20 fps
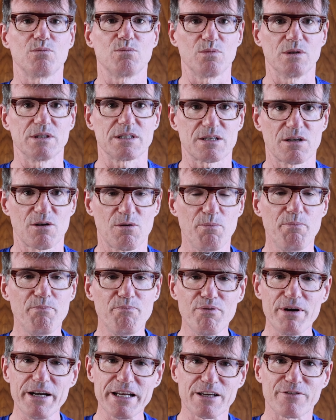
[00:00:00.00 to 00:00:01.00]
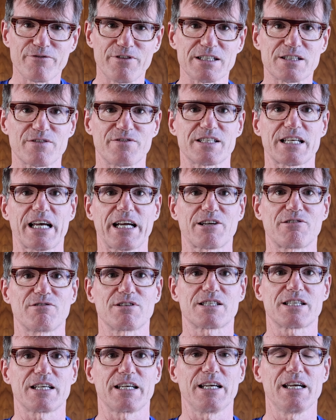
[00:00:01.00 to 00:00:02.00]
was pretty convinced of its
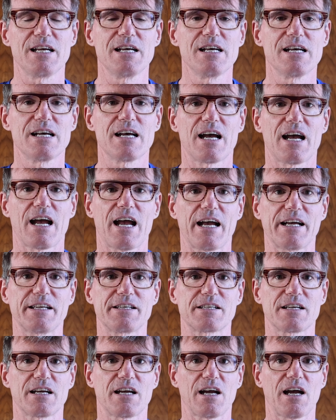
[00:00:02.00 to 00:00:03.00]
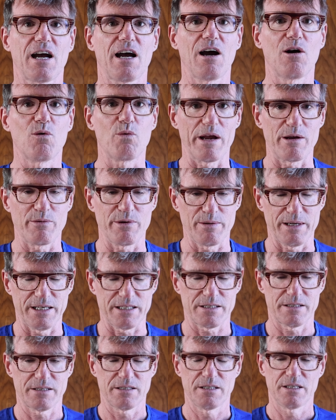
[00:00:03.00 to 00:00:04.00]
accuracy, and away we
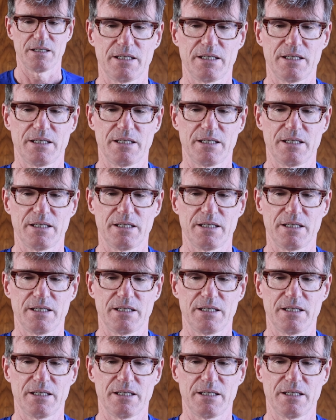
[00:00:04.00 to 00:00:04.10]
went.